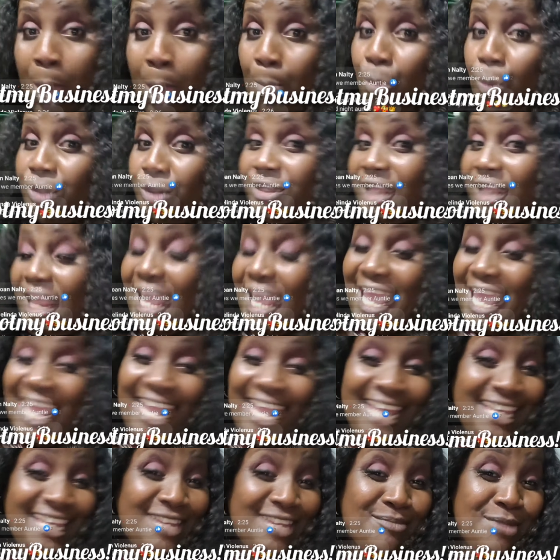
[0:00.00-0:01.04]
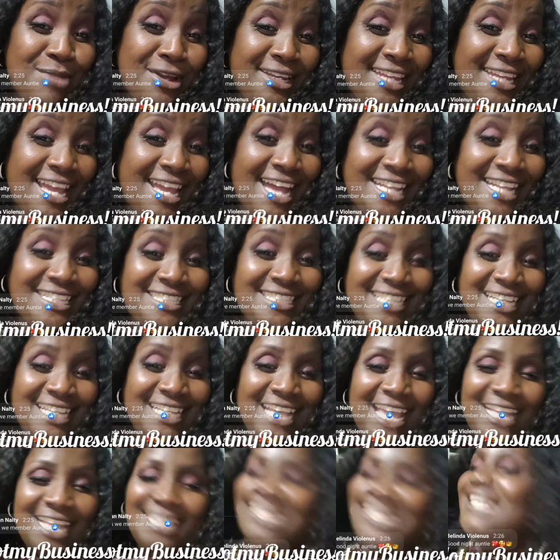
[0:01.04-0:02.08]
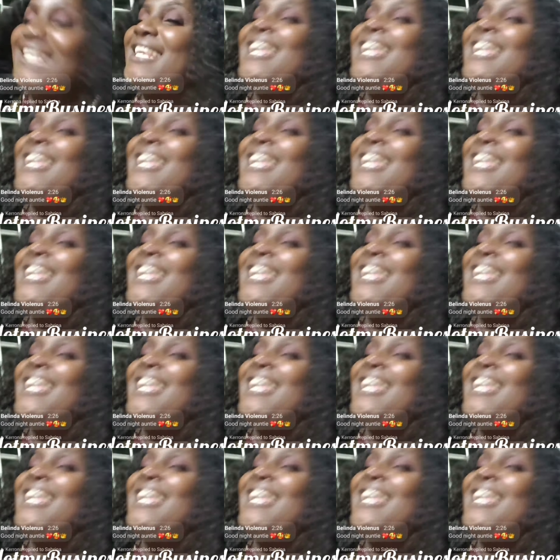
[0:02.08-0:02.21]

But any money auntie get,